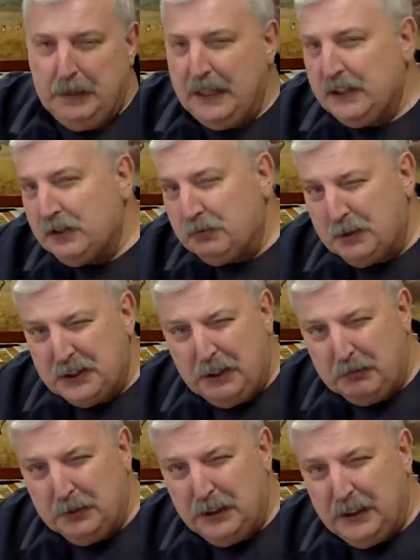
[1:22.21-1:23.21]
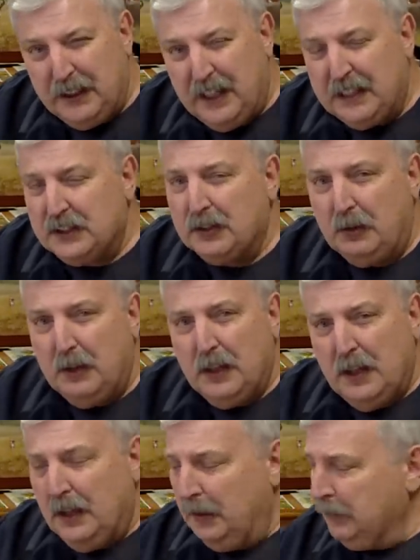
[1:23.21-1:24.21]
beiges, which I really like. So
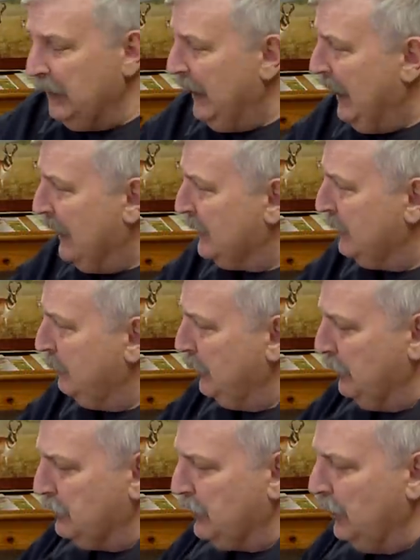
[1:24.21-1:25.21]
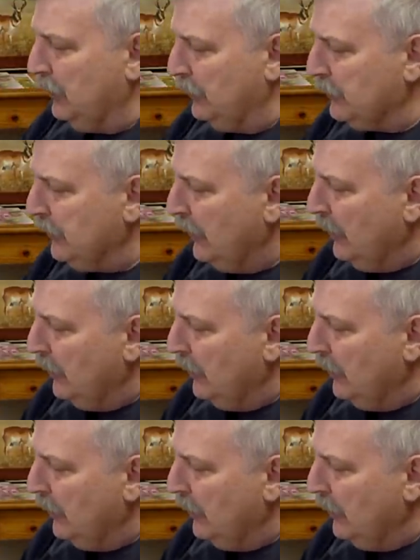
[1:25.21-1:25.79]
I'm going to add some of those colors